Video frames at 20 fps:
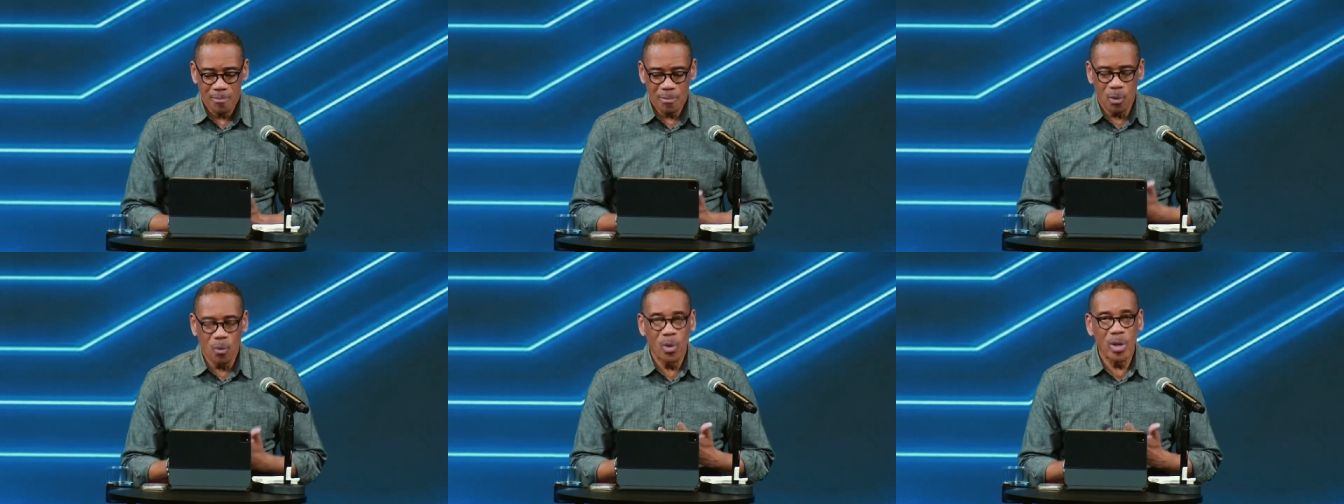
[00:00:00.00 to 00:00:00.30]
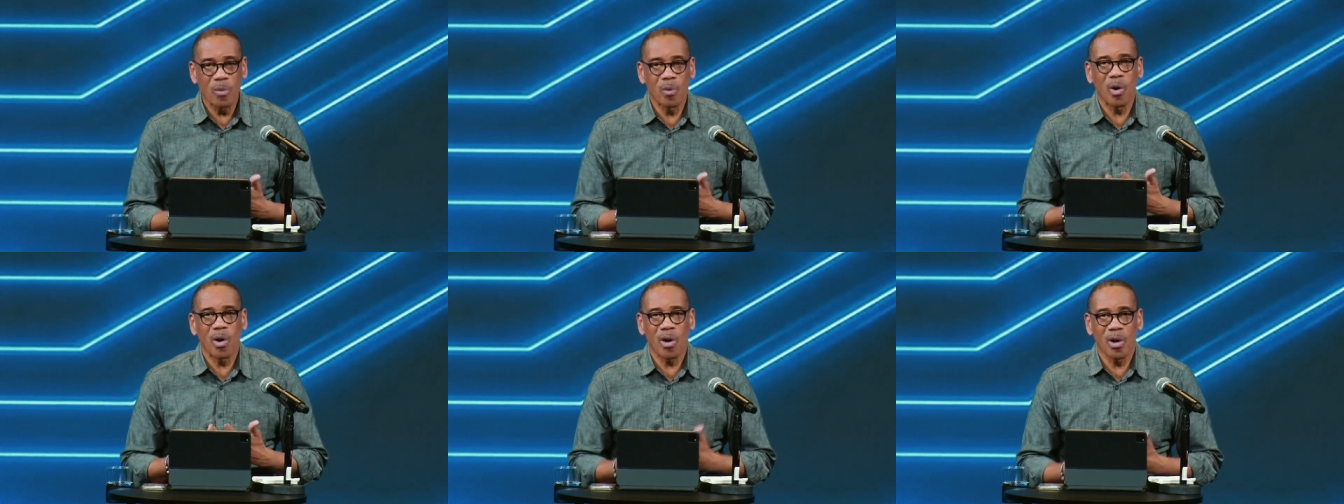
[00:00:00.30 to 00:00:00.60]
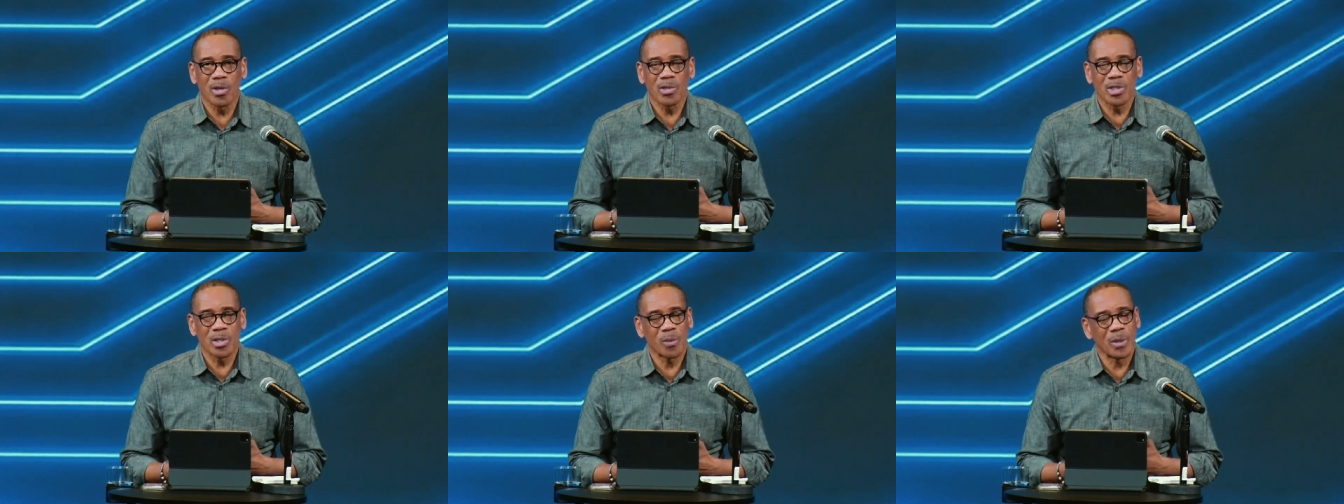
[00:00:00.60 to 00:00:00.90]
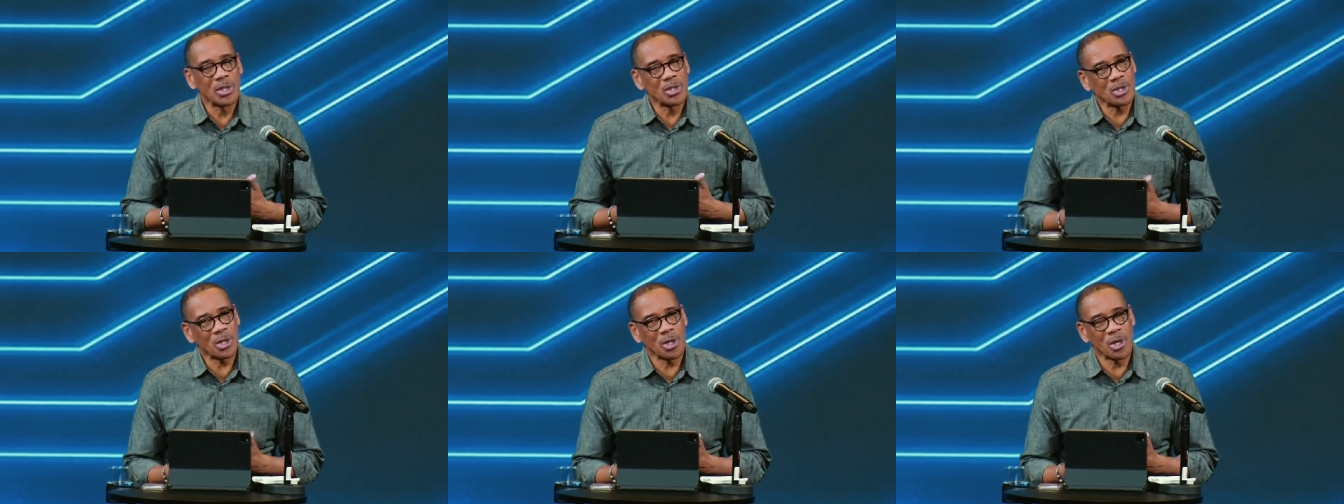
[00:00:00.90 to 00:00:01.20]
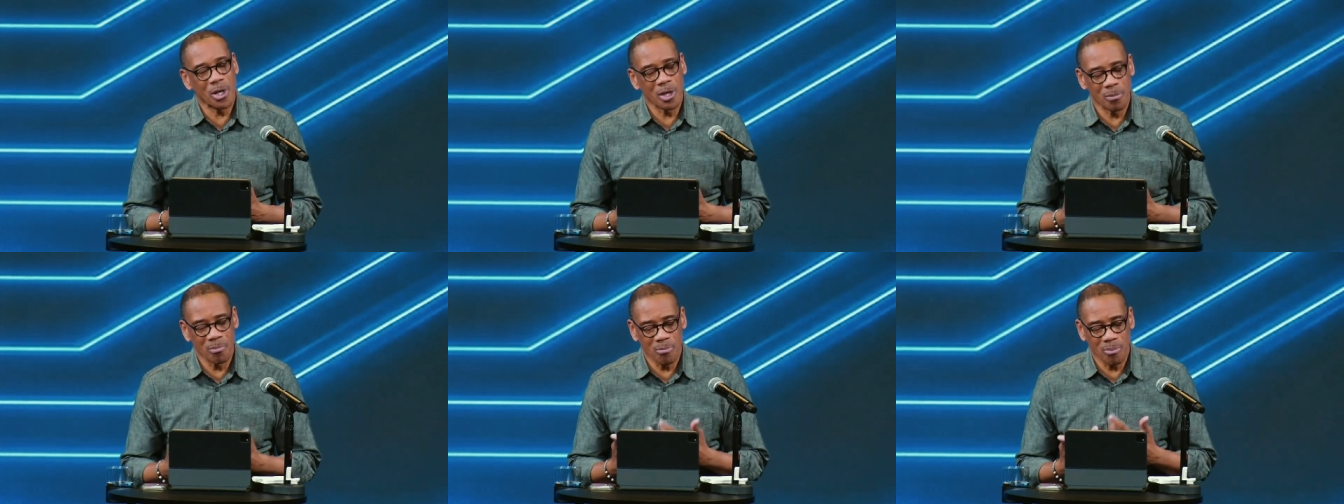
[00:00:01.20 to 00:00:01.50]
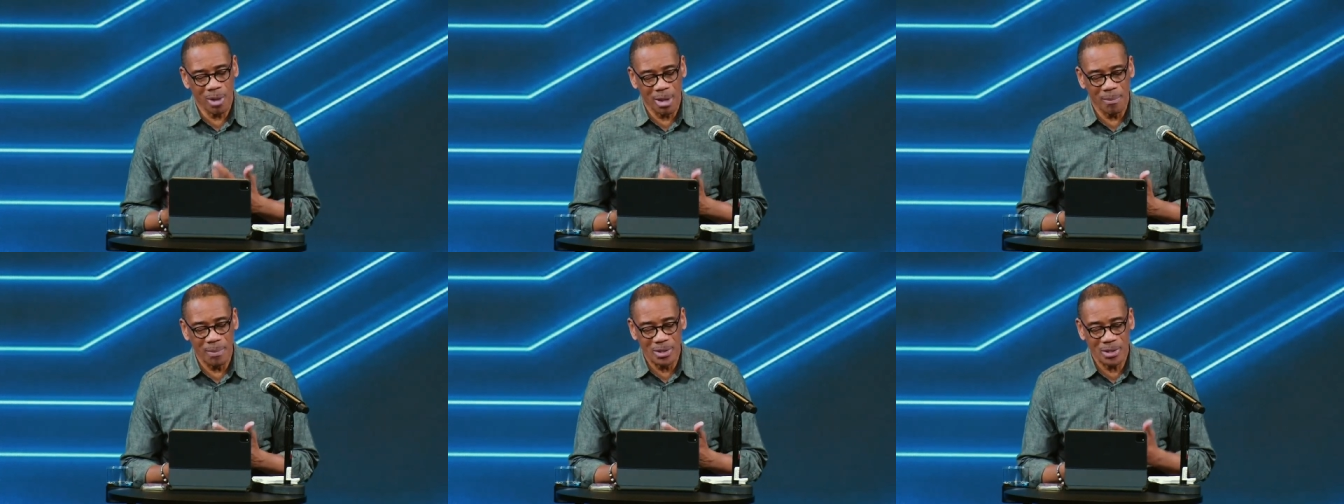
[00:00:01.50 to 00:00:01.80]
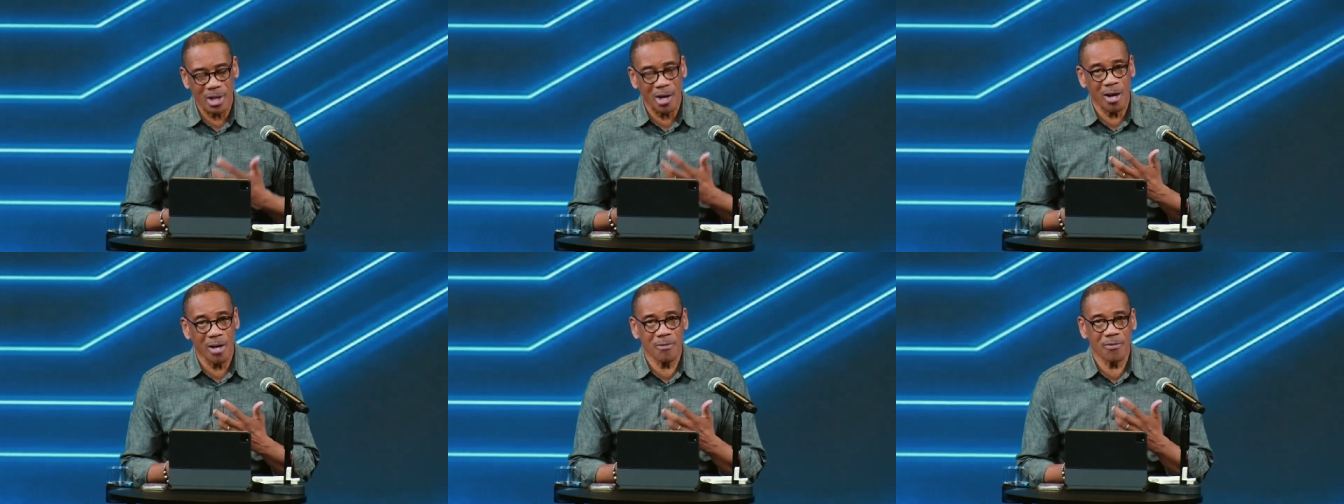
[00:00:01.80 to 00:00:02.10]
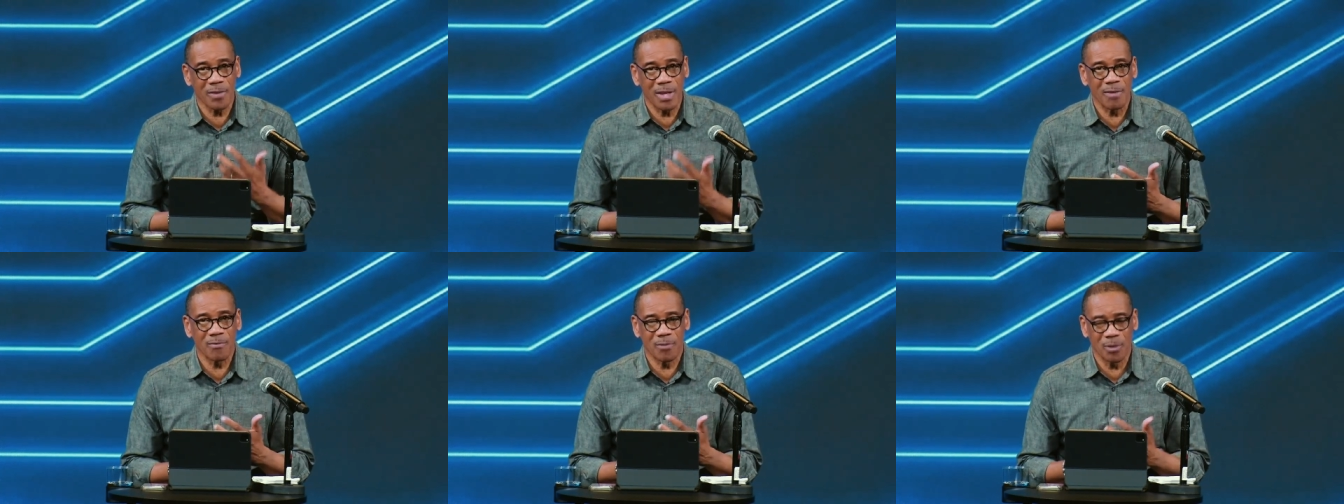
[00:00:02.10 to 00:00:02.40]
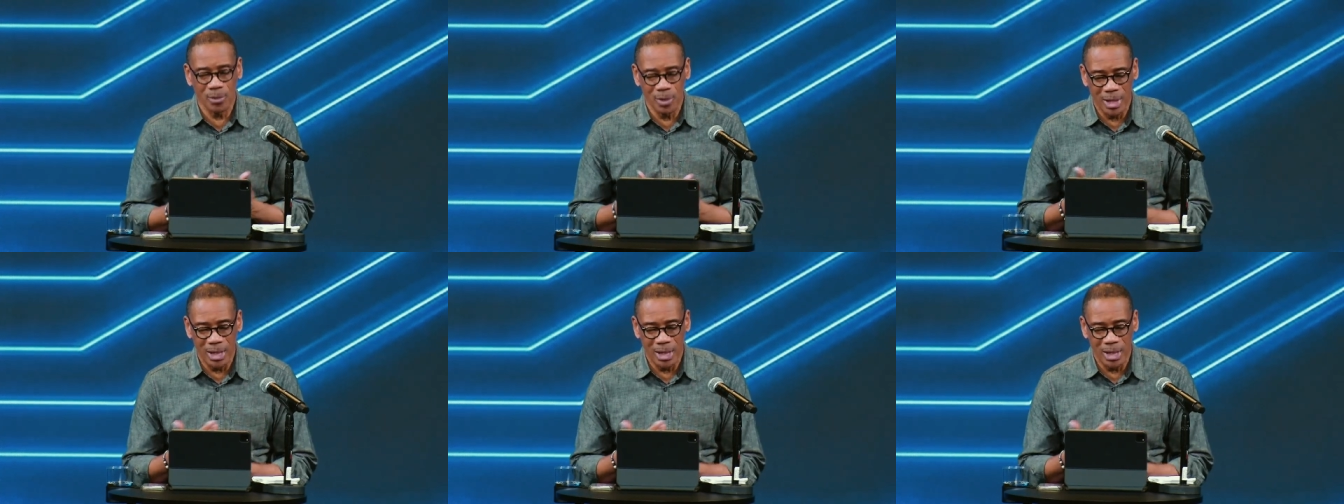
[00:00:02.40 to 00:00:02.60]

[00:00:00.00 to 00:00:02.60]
but we will also in turn promise our faithful